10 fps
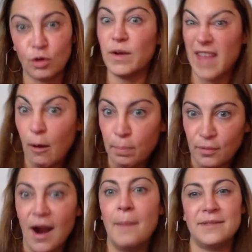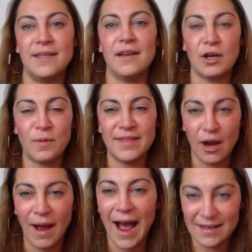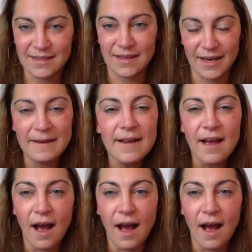or without prompting or without asking.